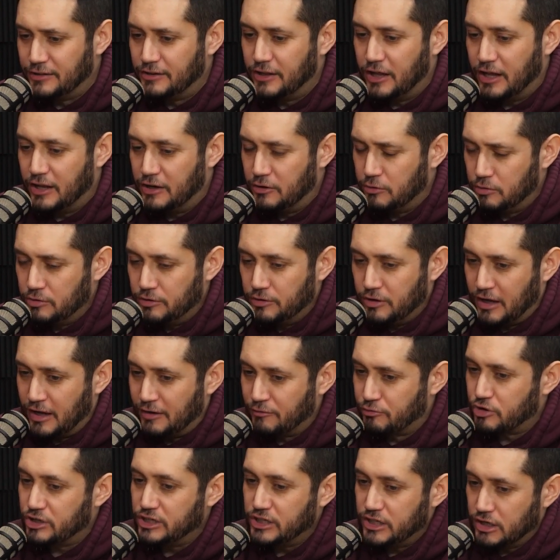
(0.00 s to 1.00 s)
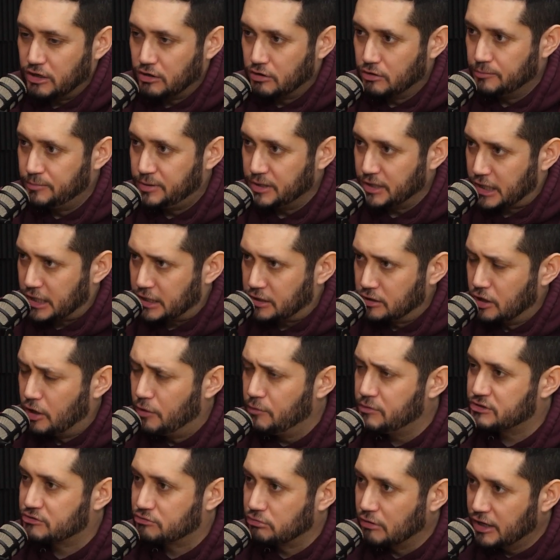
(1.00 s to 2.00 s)
And then it was every year it would be like
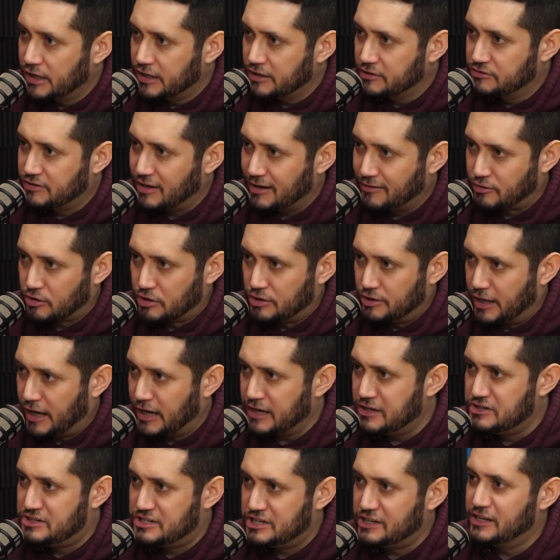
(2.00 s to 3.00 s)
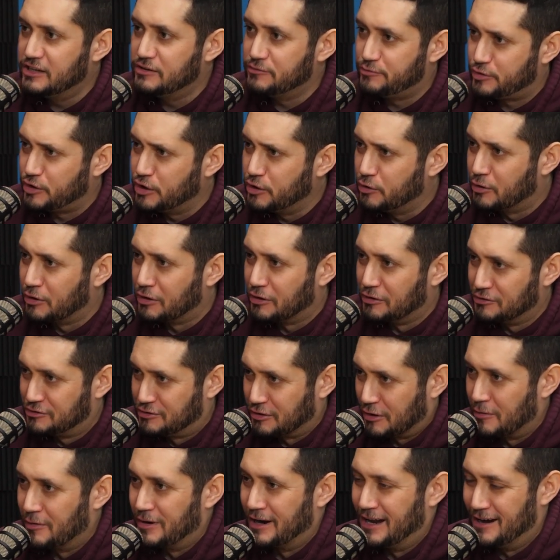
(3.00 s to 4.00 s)
lowest ratings ever, 19
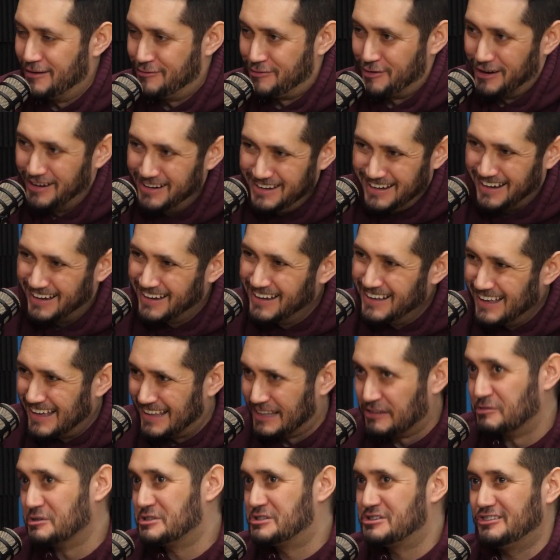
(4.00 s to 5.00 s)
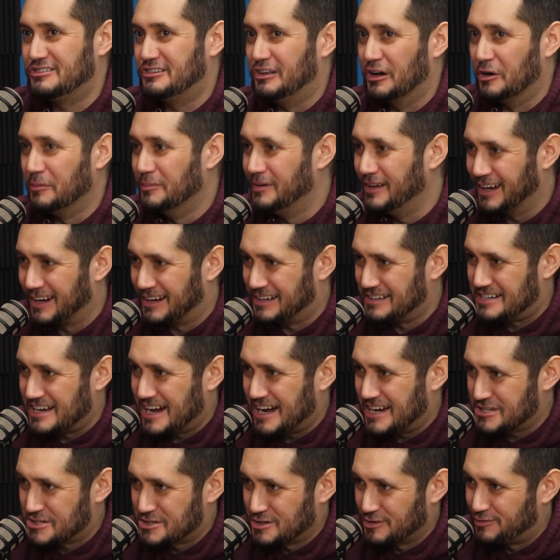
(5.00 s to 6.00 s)
viewers or whatever. Yeah, and there would still be a
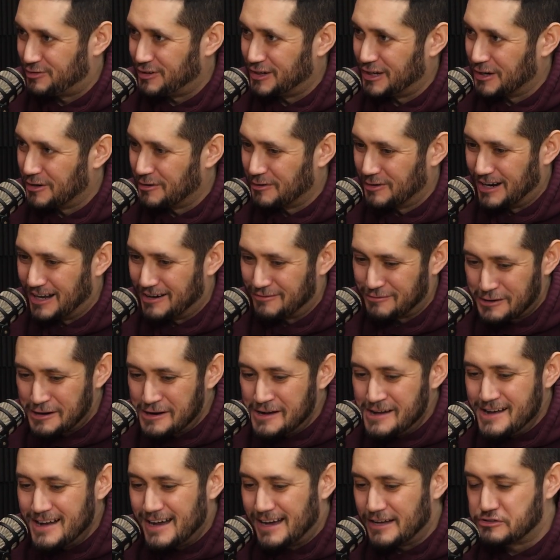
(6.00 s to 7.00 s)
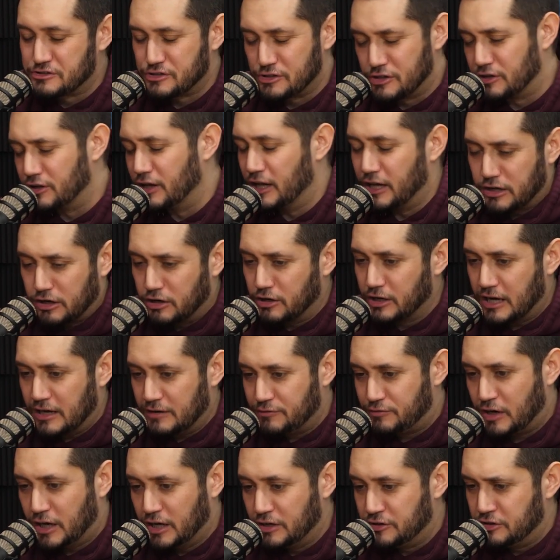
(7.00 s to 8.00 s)
catastrophe or whatever. And so they're like,
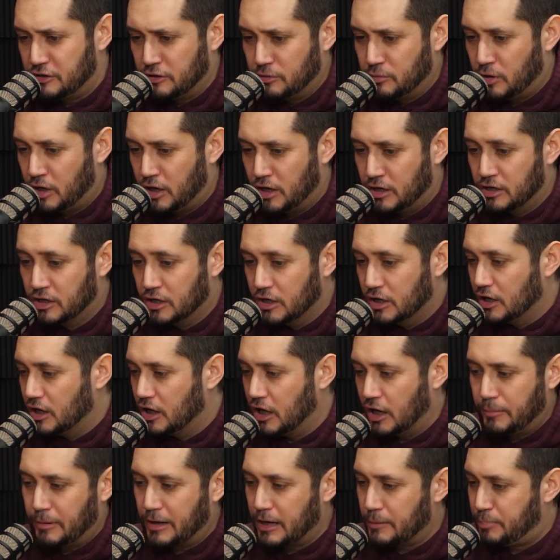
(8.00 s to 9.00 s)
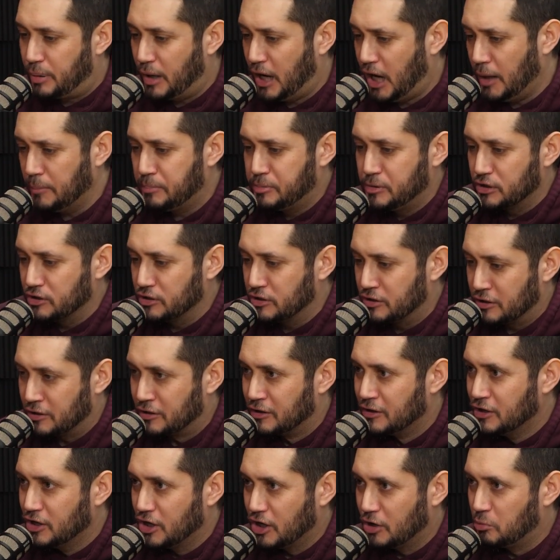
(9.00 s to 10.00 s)
okay, fine. Do you want? How about a
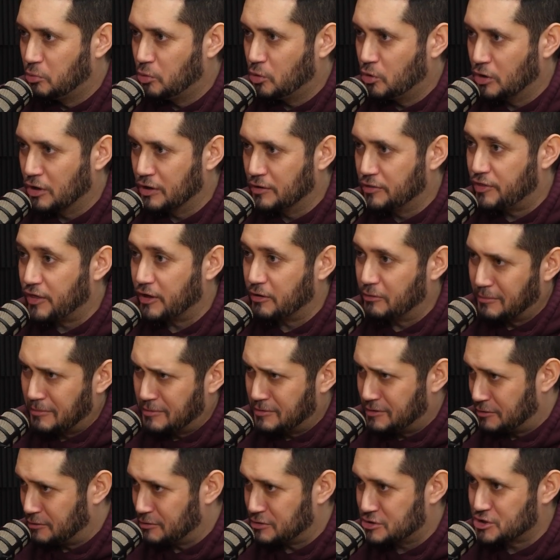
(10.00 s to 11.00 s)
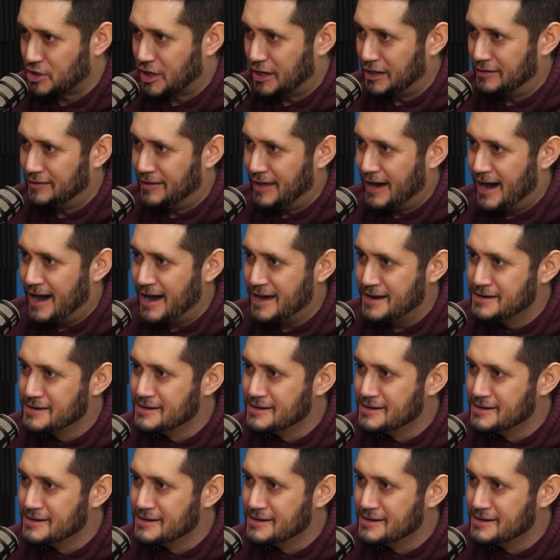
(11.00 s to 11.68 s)
popular award? Remember they were trying that.